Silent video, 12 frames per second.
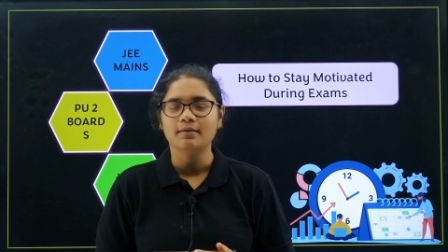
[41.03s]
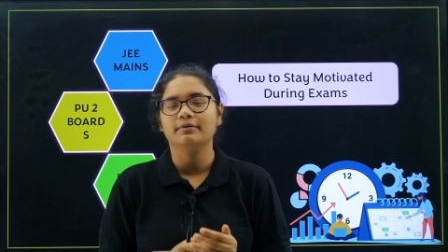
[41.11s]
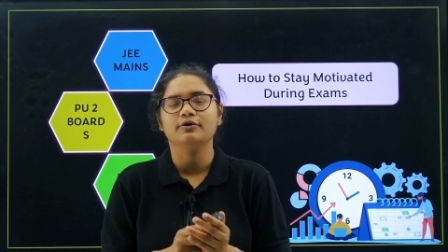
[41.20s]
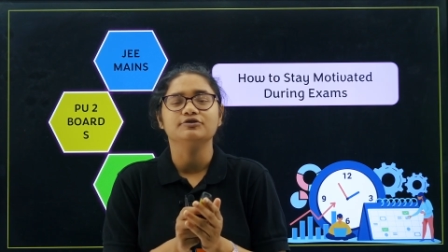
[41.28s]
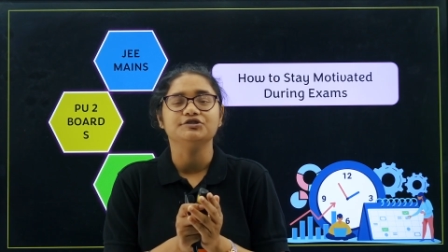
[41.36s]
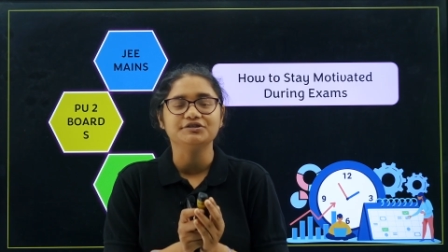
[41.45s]

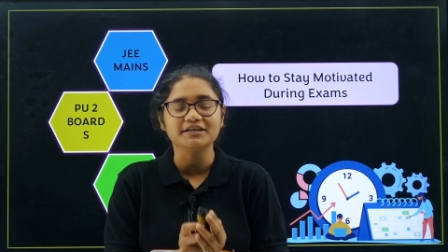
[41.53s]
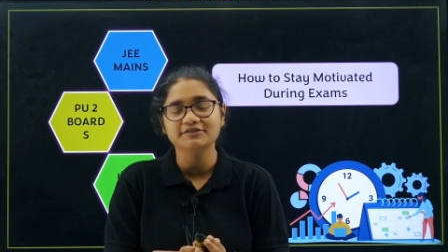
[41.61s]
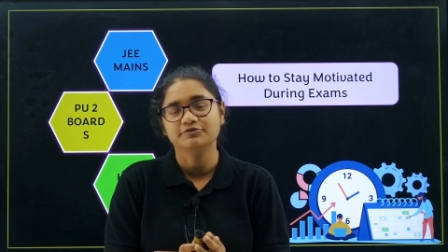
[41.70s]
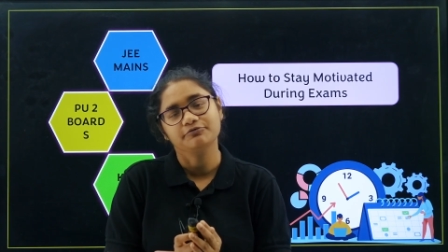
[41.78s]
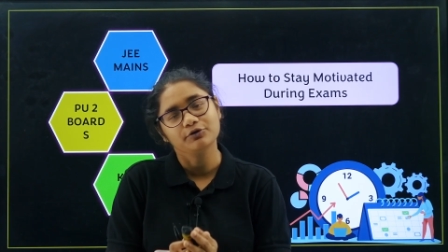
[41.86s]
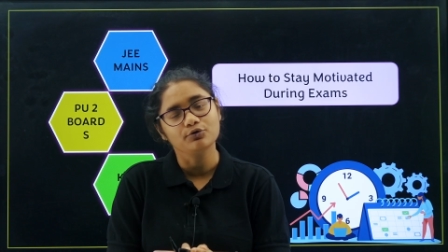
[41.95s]
because
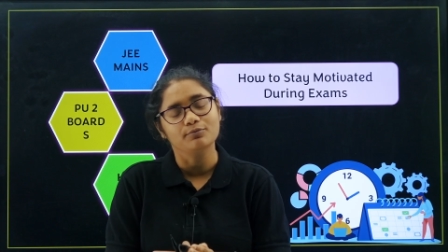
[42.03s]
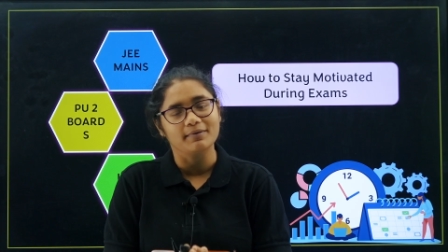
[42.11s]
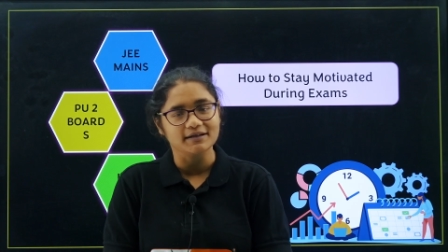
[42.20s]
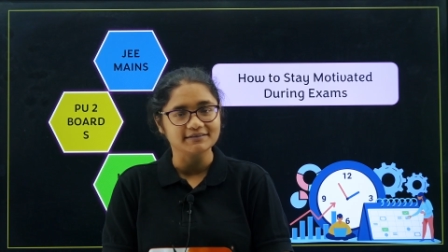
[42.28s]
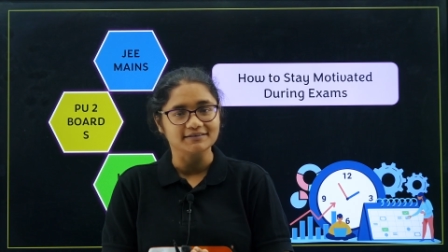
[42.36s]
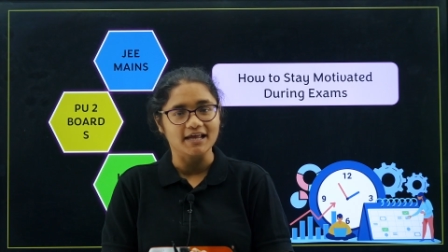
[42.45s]
just few
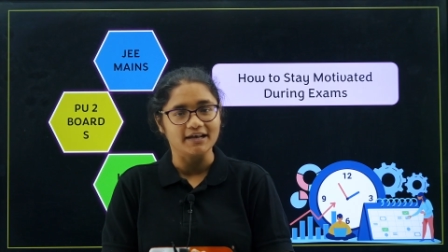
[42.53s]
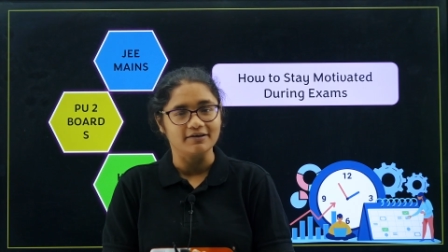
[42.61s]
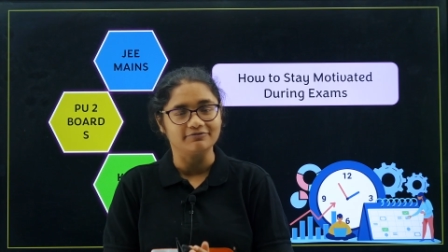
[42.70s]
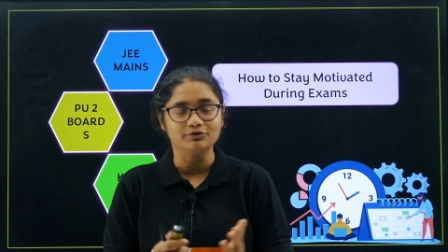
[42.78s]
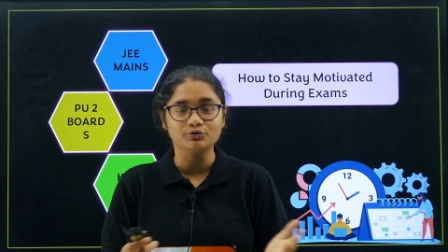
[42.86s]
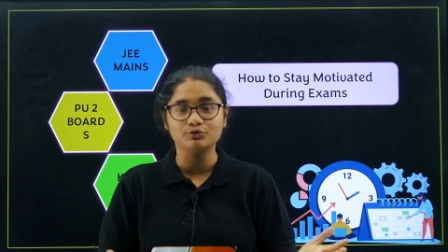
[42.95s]
months are
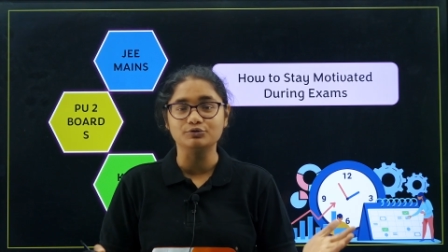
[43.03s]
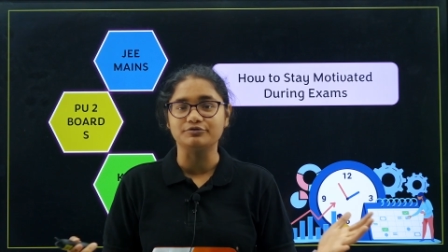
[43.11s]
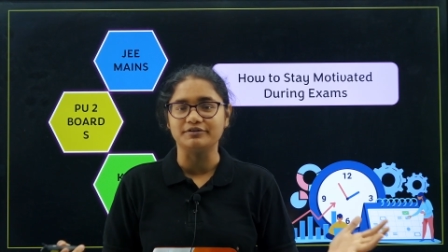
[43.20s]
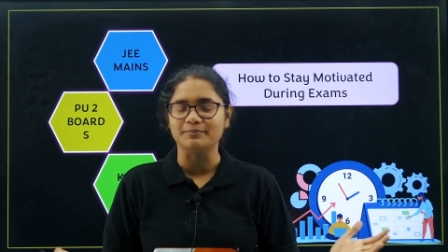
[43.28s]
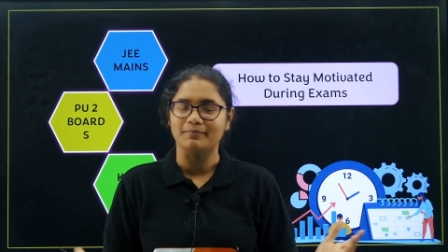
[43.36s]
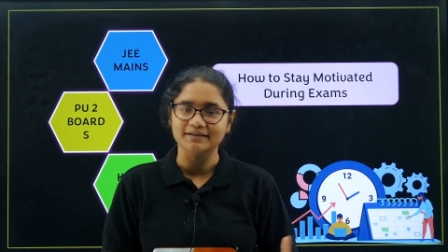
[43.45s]
left, 2 to
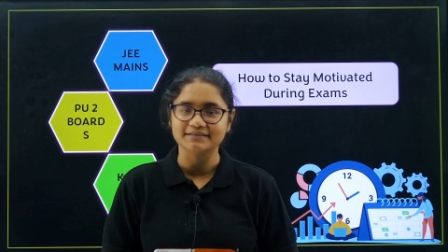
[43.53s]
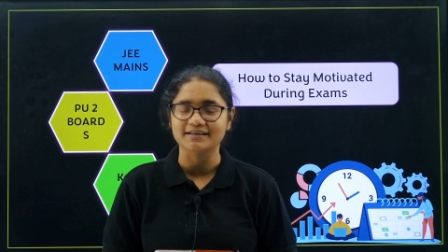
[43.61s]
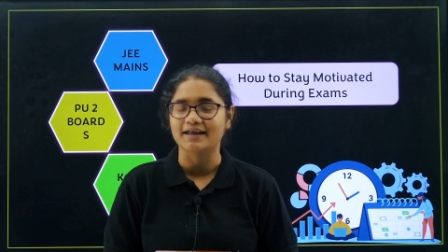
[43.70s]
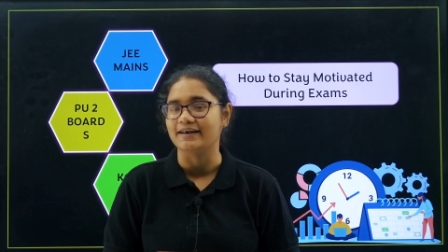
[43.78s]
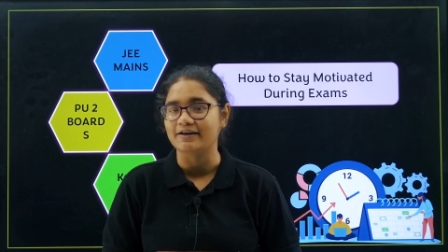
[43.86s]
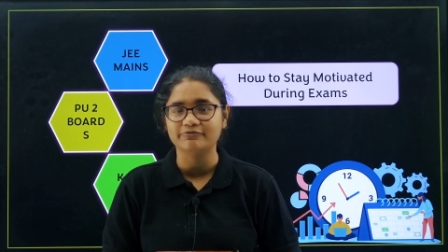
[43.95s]
3 months
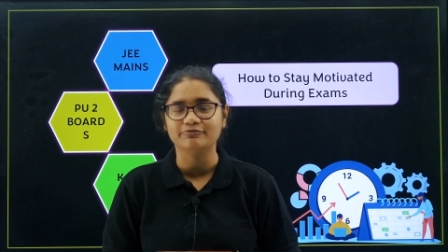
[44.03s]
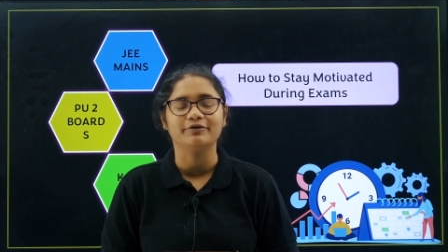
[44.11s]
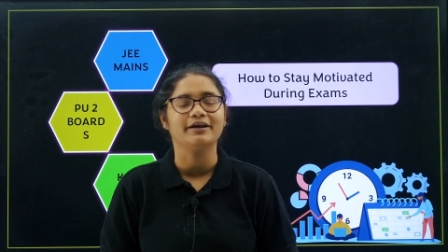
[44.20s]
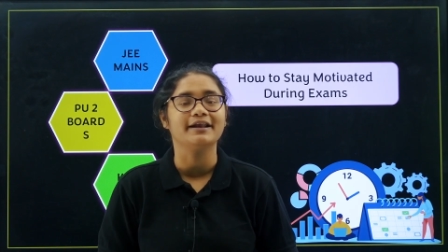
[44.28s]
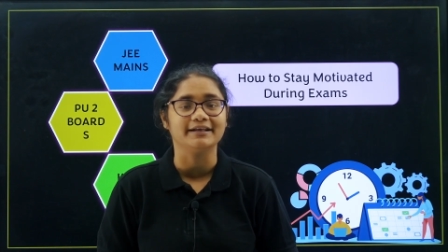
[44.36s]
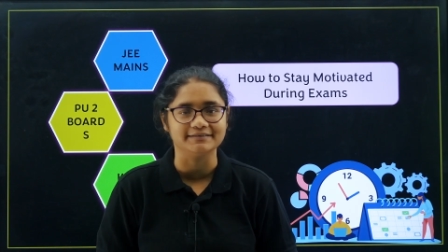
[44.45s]
are left
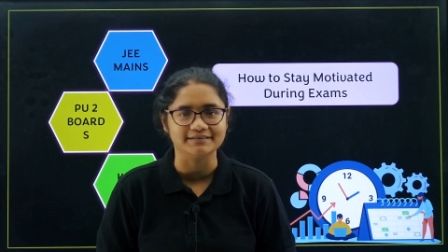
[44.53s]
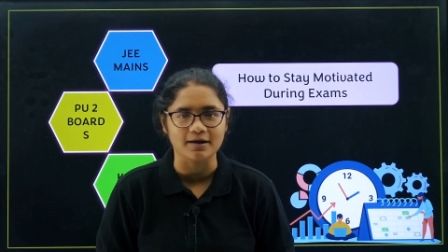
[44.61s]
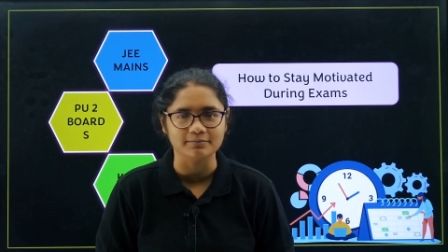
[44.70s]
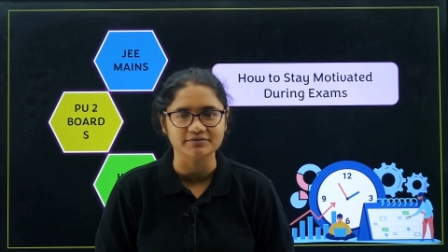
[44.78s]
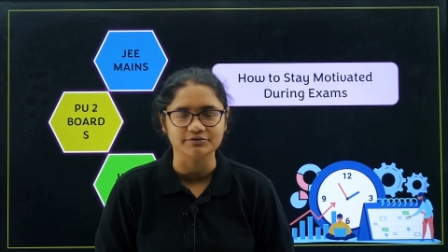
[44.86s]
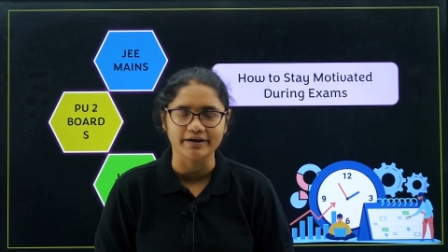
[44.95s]
for our
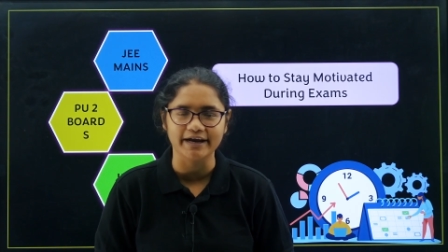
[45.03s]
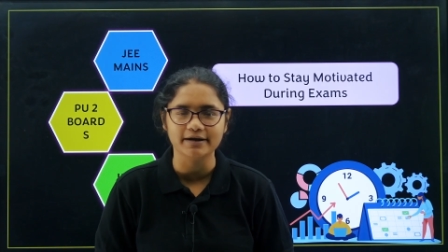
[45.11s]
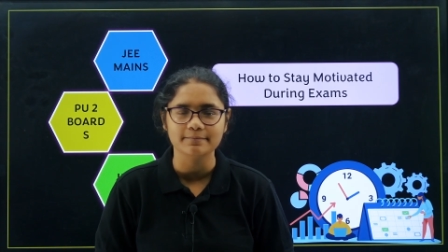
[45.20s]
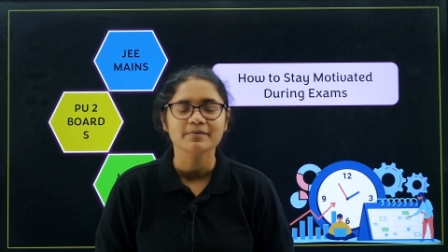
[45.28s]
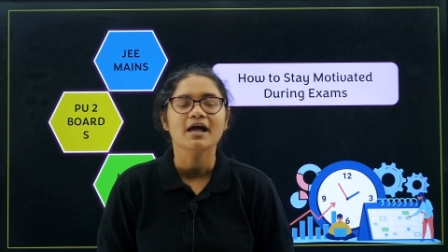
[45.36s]
exams, right?